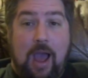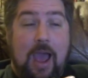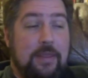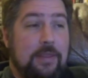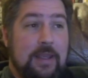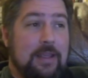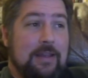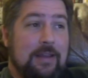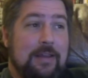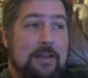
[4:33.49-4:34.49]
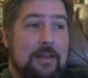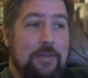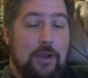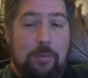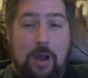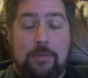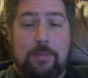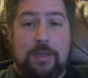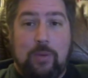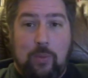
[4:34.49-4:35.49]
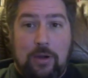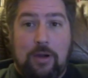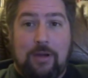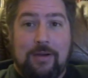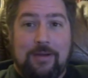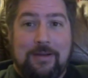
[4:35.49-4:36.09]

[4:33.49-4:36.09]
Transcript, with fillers: I think there probably were